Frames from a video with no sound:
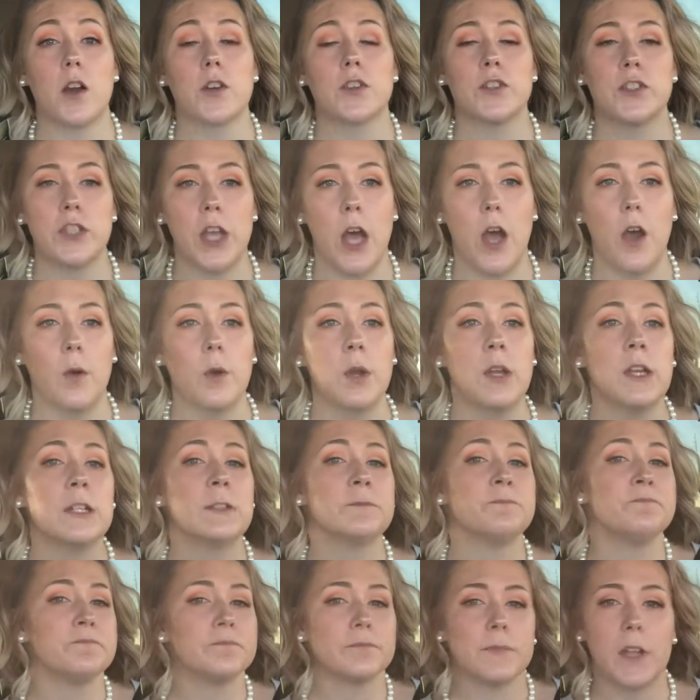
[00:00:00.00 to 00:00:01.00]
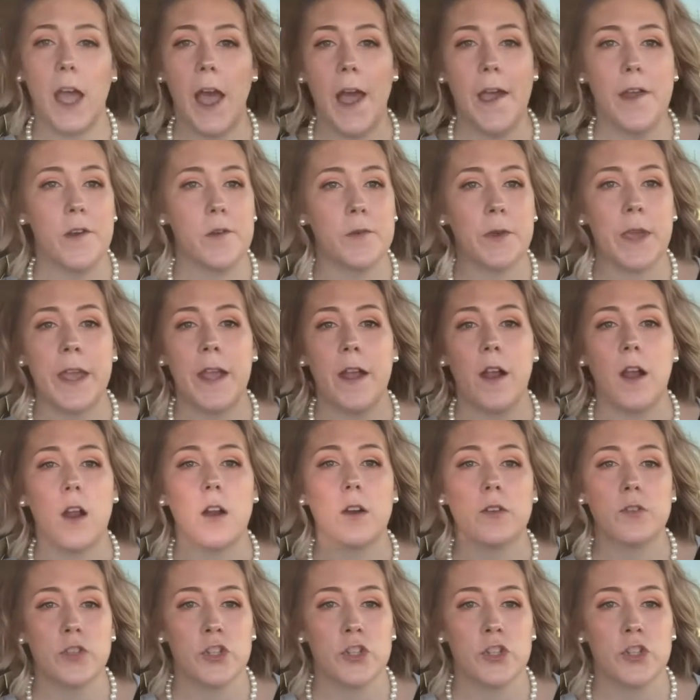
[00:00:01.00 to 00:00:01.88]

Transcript: So I don't care.